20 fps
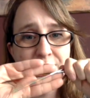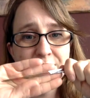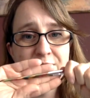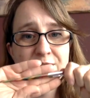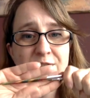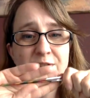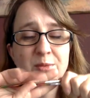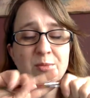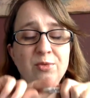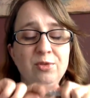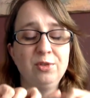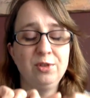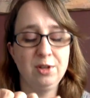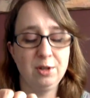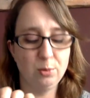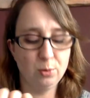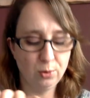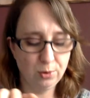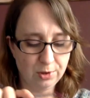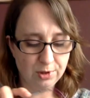
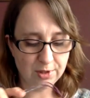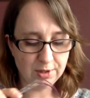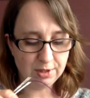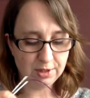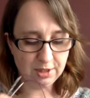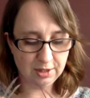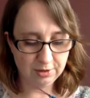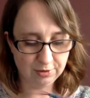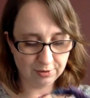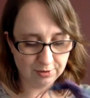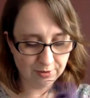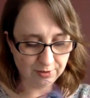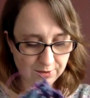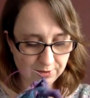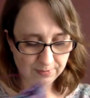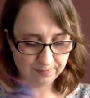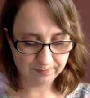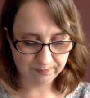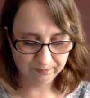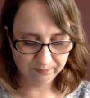Symphony wooden
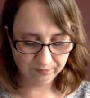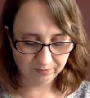needles